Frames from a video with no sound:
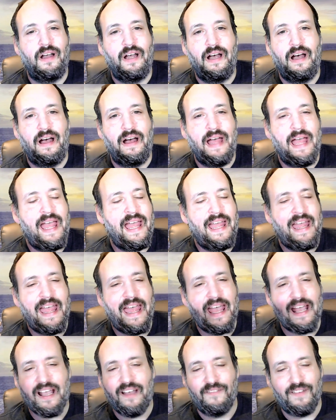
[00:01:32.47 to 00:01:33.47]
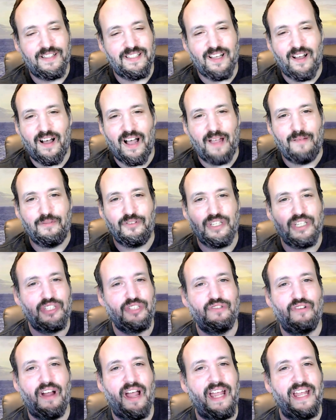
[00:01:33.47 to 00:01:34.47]
a heck of a time just
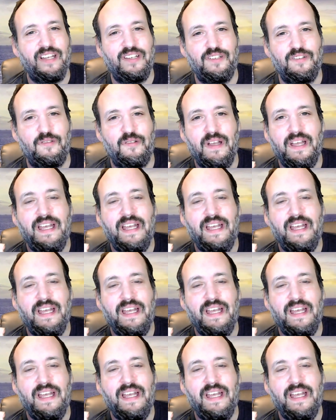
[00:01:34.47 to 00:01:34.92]
trying to